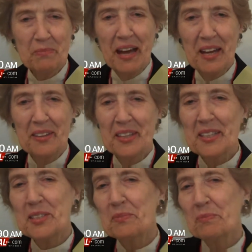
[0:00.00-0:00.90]
that. My,
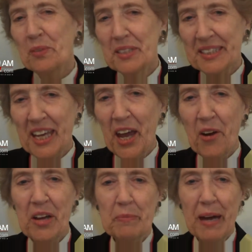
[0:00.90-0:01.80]
this was
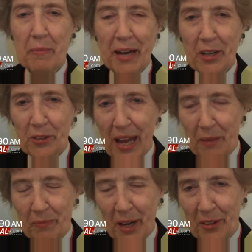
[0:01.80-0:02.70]
carried by my
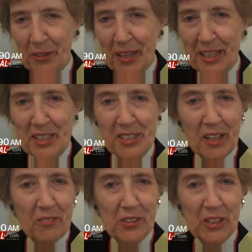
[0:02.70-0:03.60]
grandmother in a
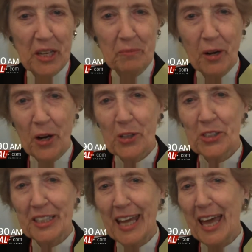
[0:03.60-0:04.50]
suffragette
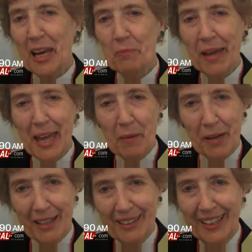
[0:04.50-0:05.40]
march in
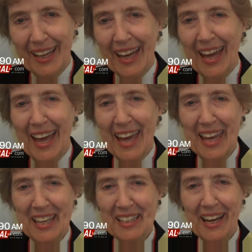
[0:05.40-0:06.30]
Alabama. And